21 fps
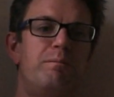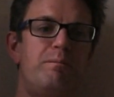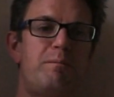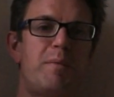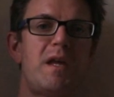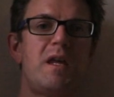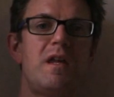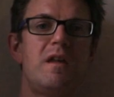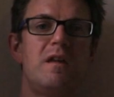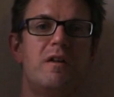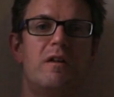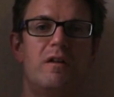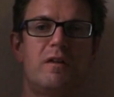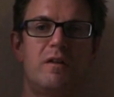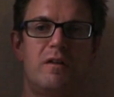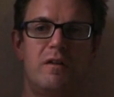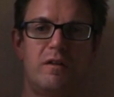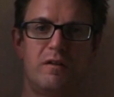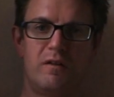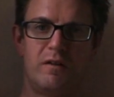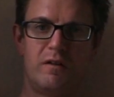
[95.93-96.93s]
be
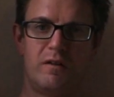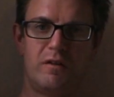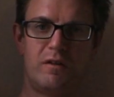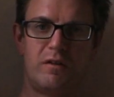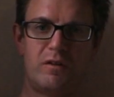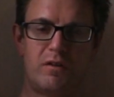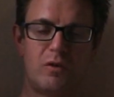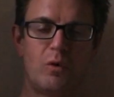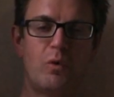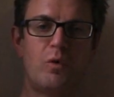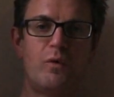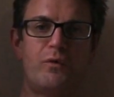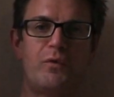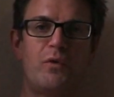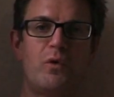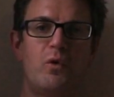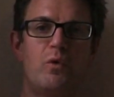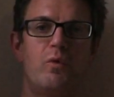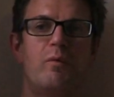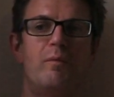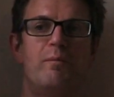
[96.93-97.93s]

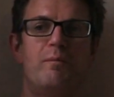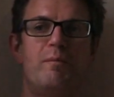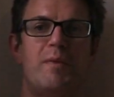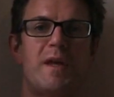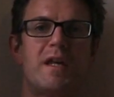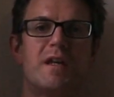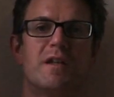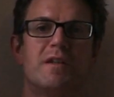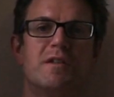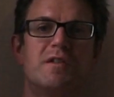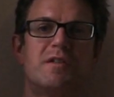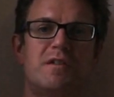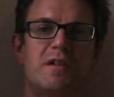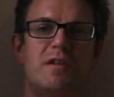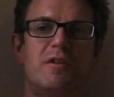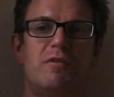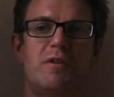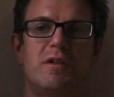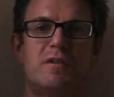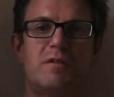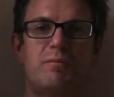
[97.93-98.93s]
thoughtful, be
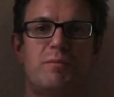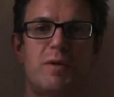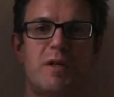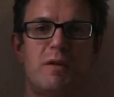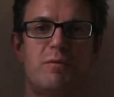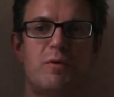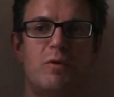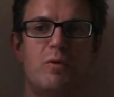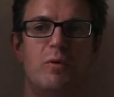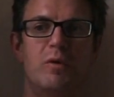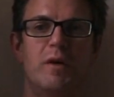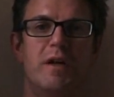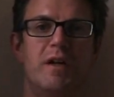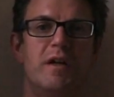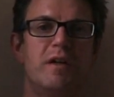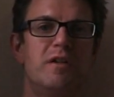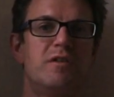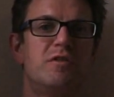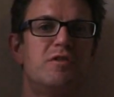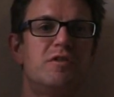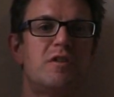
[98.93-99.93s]
considerate to people,
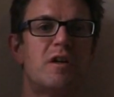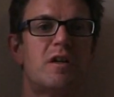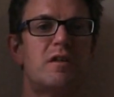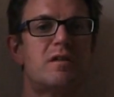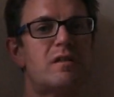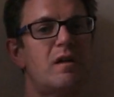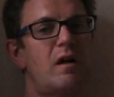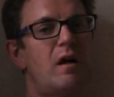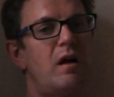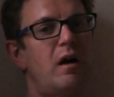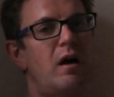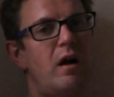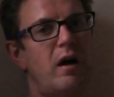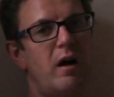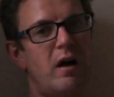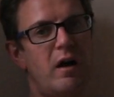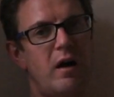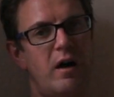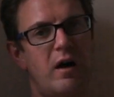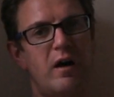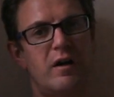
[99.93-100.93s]
just
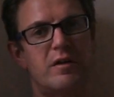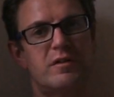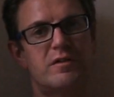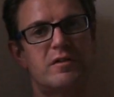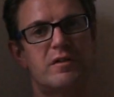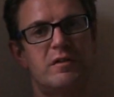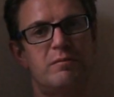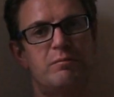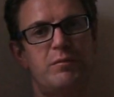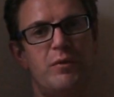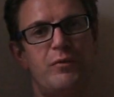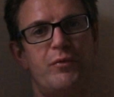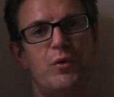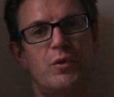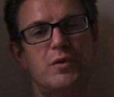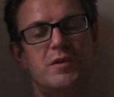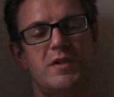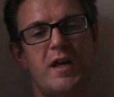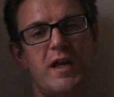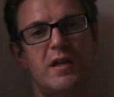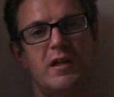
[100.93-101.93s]
ask
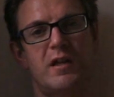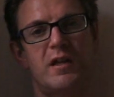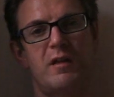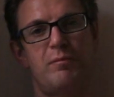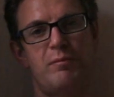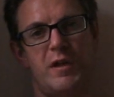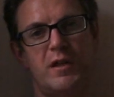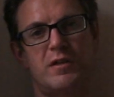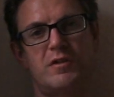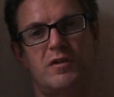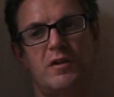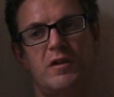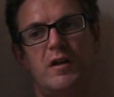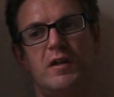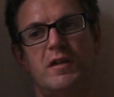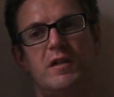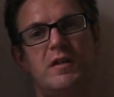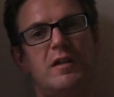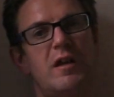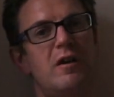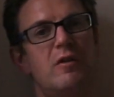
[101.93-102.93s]
before taking a picture.
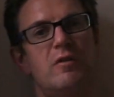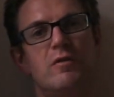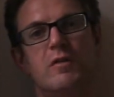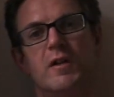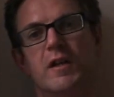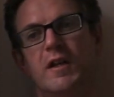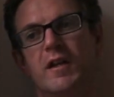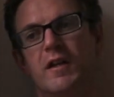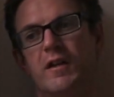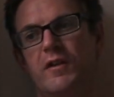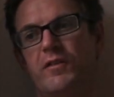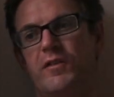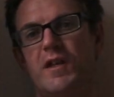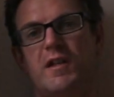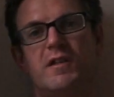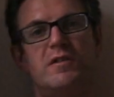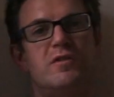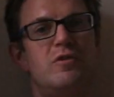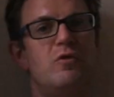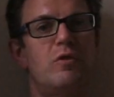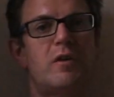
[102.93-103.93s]
I know
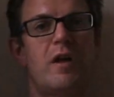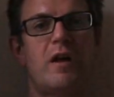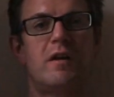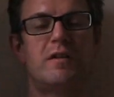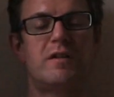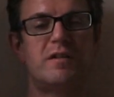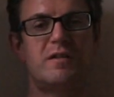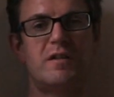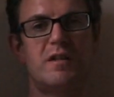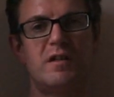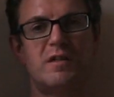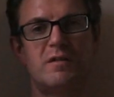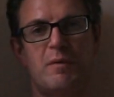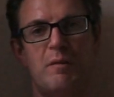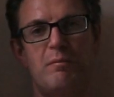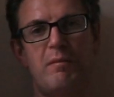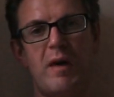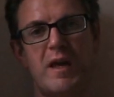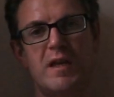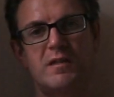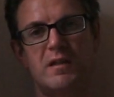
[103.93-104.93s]
you're going to see some
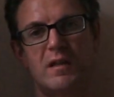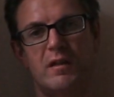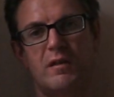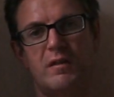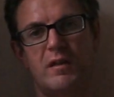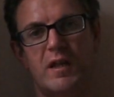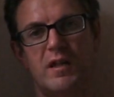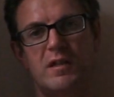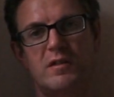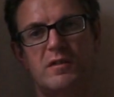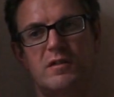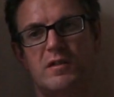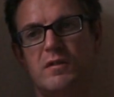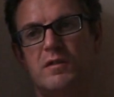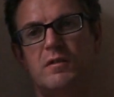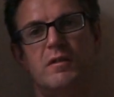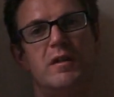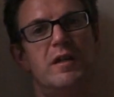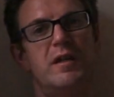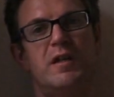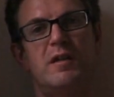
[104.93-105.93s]
amazing things
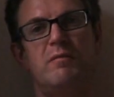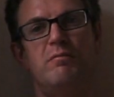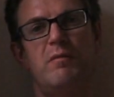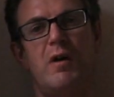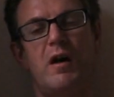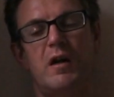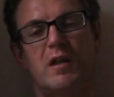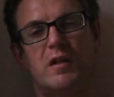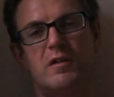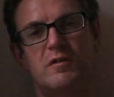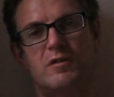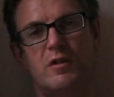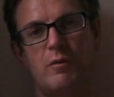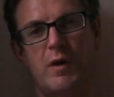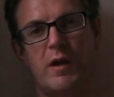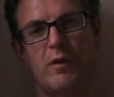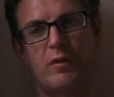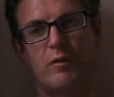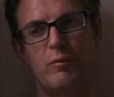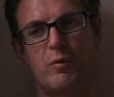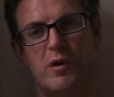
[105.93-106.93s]
in markets
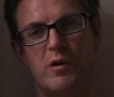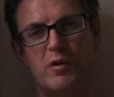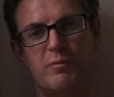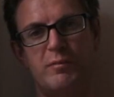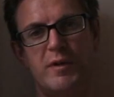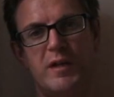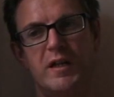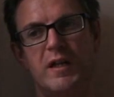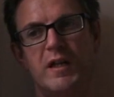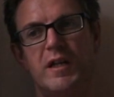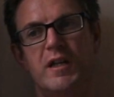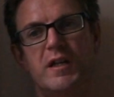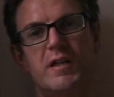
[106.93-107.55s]
around the world, but